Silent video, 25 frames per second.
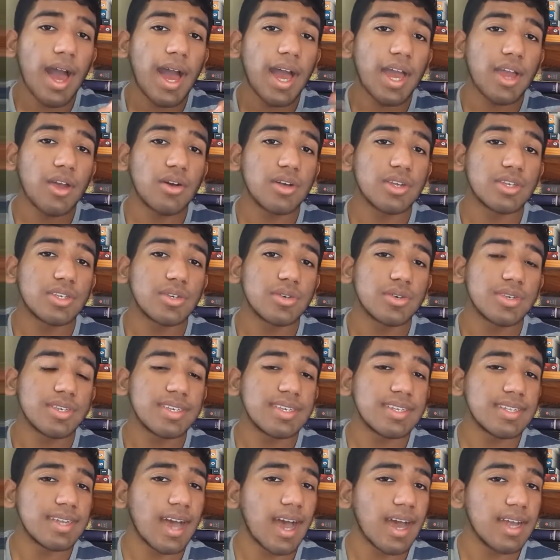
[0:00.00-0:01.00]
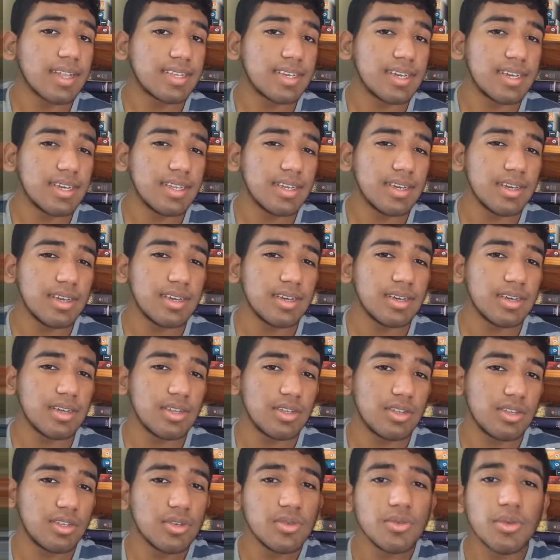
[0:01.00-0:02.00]
I also started
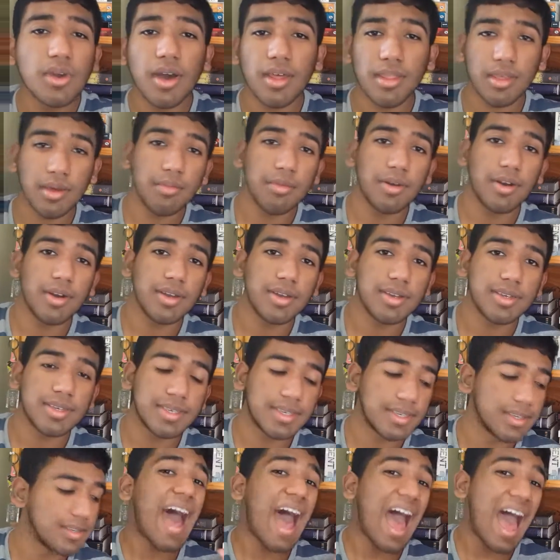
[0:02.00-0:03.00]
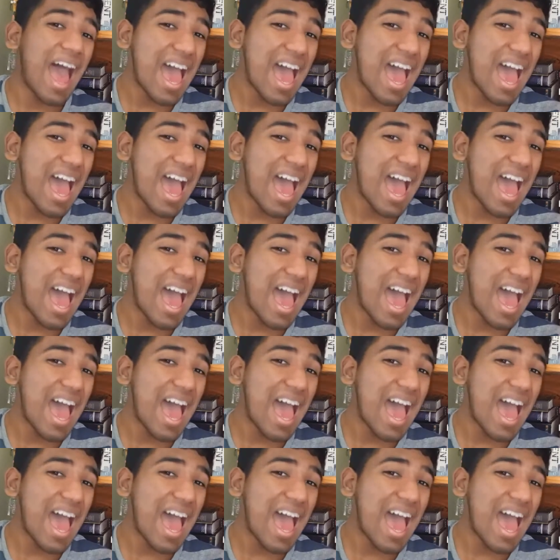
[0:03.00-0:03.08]
2 other books,